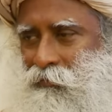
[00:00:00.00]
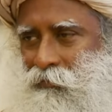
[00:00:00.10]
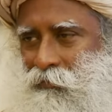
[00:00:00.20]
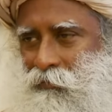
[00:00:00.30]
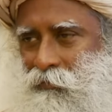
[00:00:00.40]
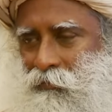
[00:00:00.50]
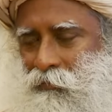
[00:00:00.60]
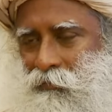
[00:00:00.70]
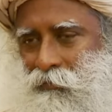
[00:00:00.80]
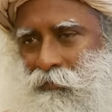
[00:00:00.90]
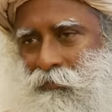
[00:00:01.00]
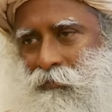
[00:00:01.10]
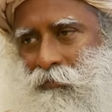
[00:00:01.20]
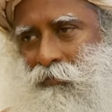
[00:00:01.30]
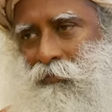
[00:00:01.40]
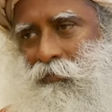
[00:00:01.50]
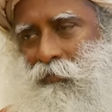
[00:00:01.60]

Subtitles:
No one is speaking in this clip.